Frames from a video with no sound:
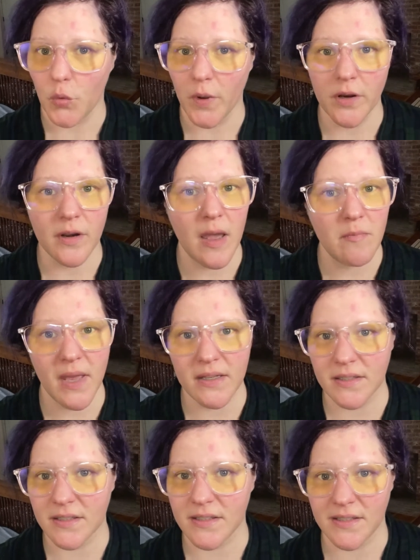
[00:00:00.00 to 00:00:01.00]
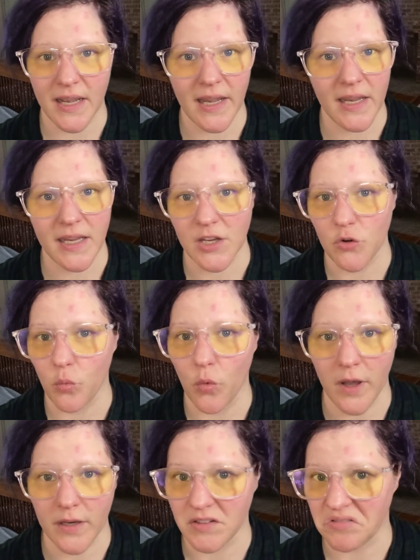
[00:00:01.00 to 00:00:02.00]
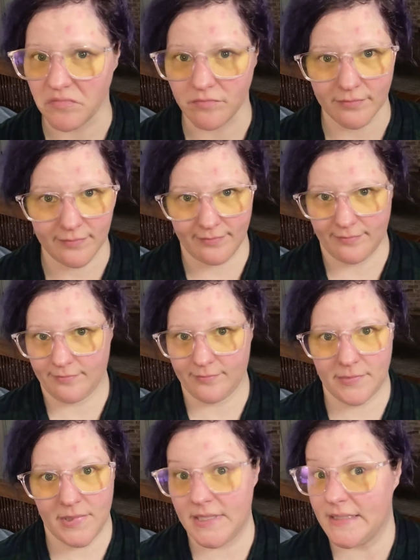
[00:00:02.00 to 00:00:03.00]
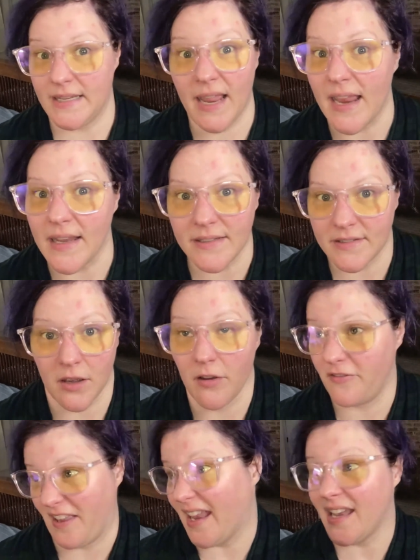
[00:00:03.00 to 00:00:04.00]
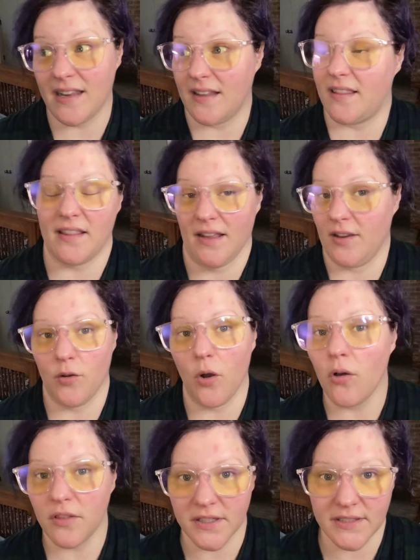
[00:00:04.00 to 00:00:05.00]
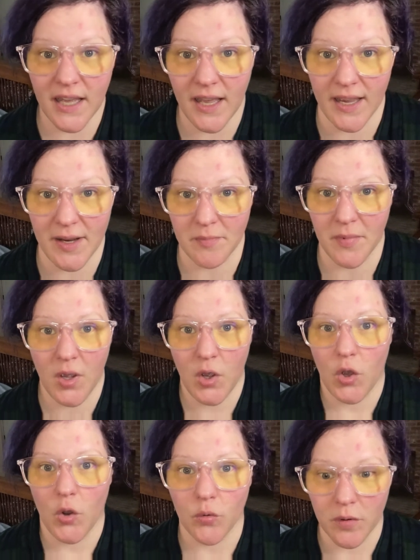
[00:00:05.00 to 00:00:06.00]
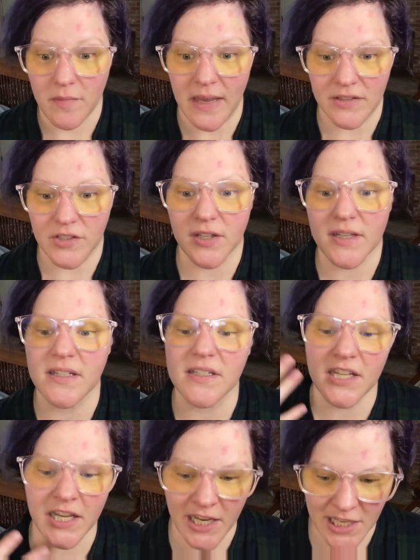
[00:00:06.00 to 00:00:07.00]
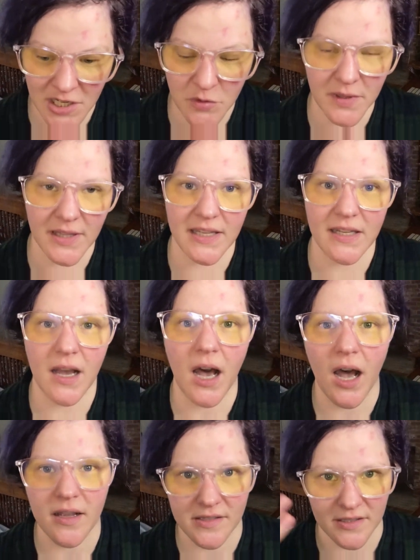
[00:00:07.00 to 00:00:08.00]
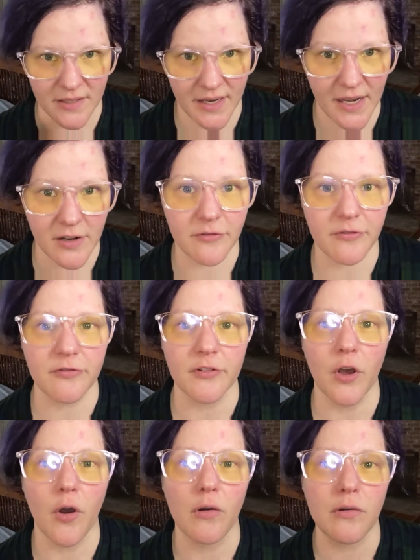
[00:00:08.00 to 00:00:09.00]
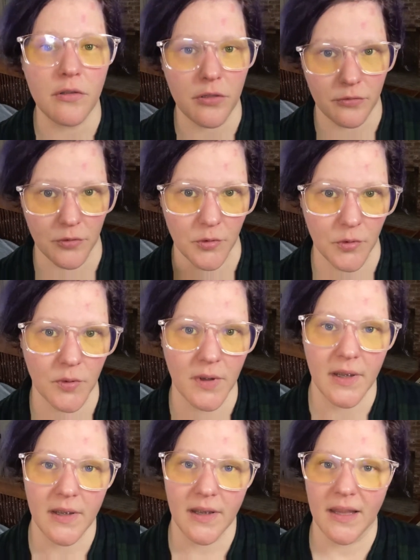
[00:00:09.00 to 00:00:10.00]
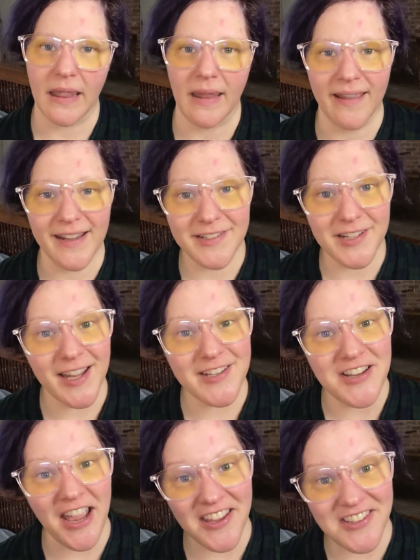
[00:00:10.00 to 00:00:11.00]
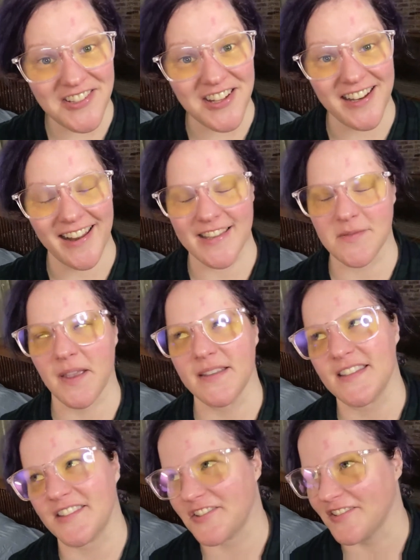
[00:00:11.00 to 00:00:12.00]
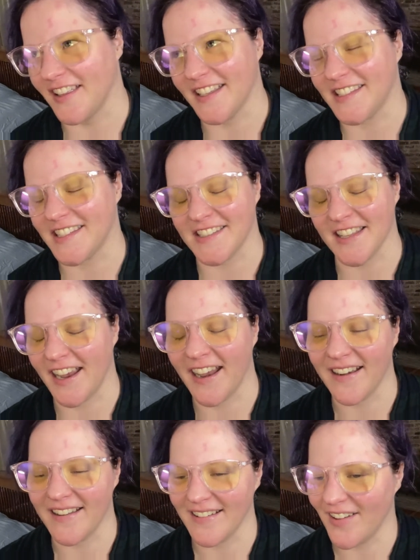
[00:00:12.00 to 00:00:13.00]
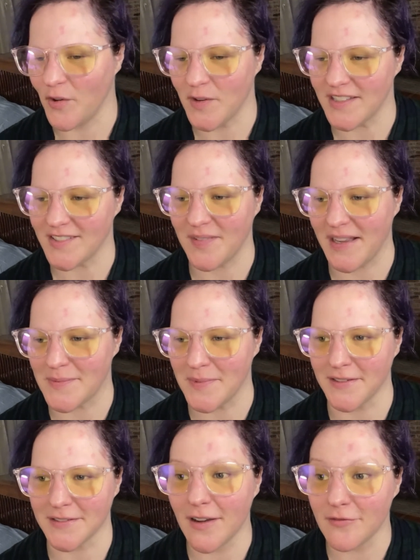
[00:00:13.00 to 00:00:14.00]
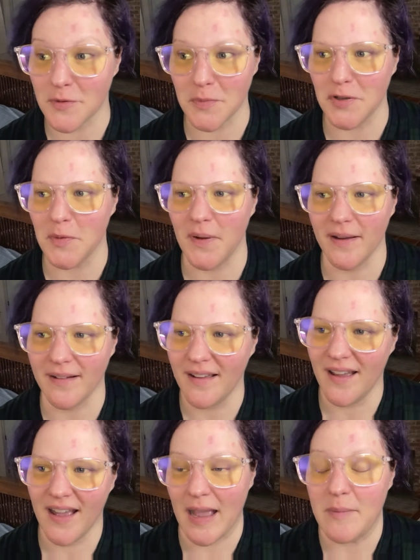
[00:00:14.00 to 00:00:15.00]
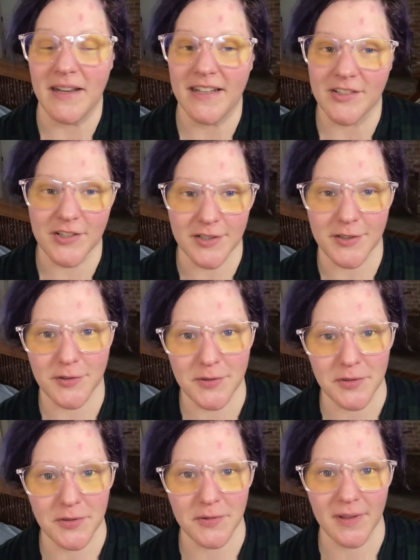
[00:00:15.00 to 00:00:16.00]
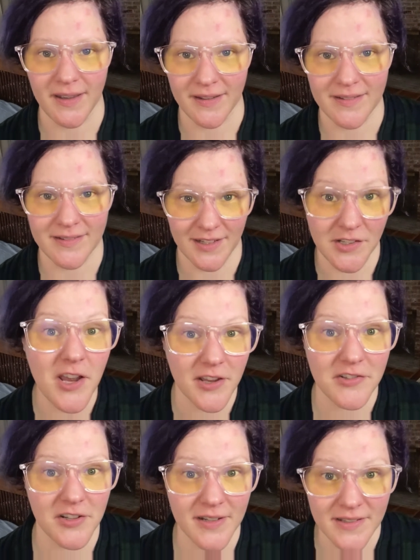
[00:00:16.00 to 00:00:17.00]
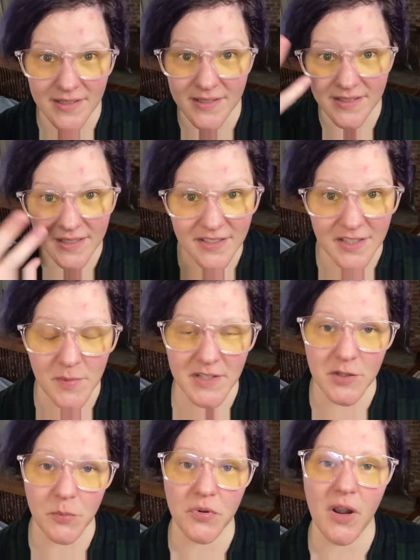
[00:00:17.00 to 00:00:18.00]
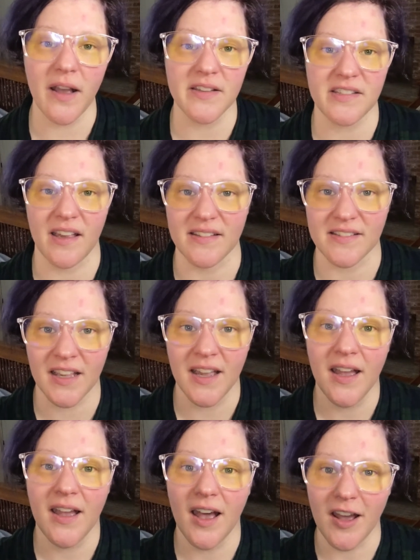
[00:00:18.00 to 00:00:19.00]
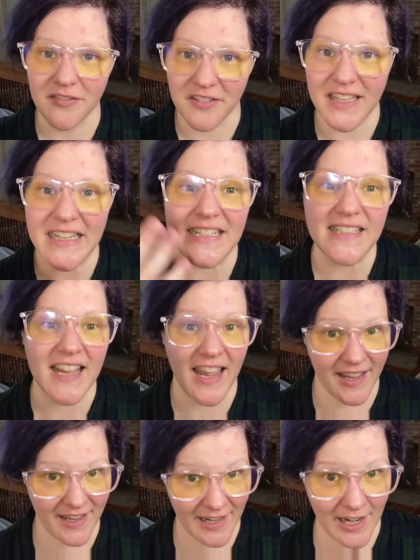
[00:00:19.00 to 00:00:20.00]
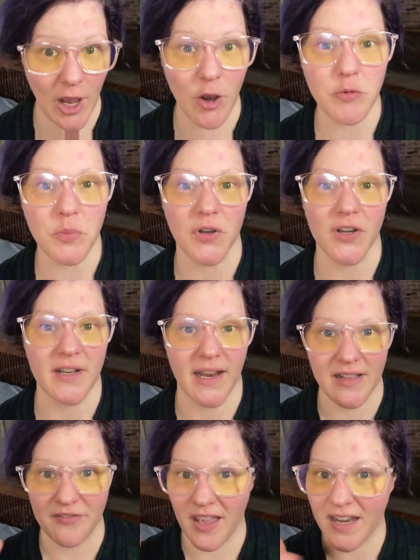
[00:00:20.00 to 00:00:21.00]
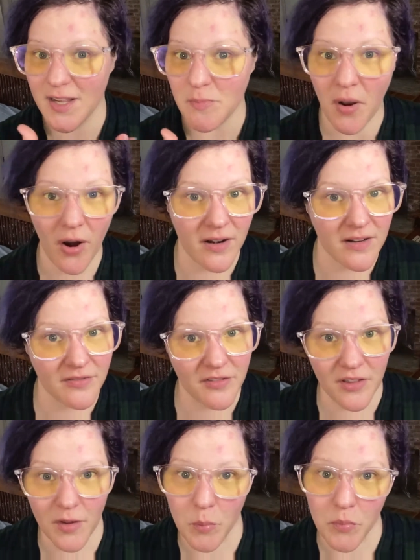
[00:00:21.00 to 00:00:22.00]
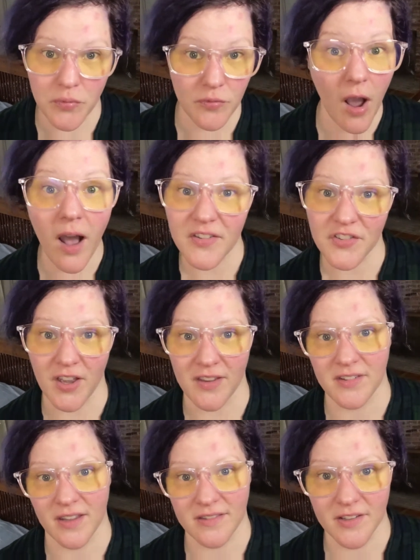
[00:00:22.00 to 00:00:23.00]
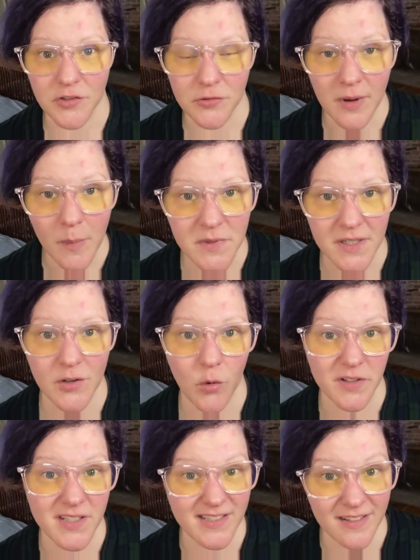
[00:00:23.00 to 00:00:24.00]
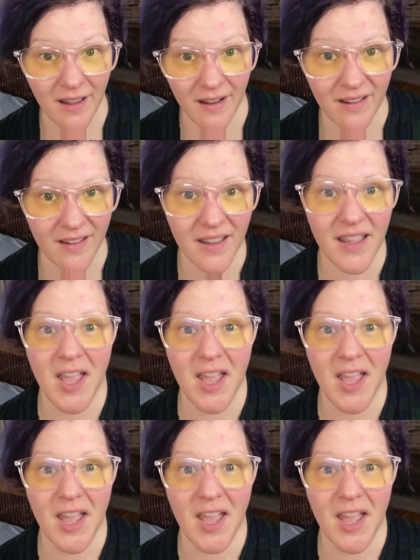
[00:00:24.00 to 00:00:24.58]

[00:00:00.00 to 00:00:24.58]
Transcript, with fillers: We are not meant to stay in one state of anything all the time. We're meant to continually oscillate and flow through, like digestion, as my sister likes to say, and it always makes me uncomfortable, but I mean, it's just true. Like, digestion is a system, it's a process of intake and output, and if any part of the process gets interrupted or stuck,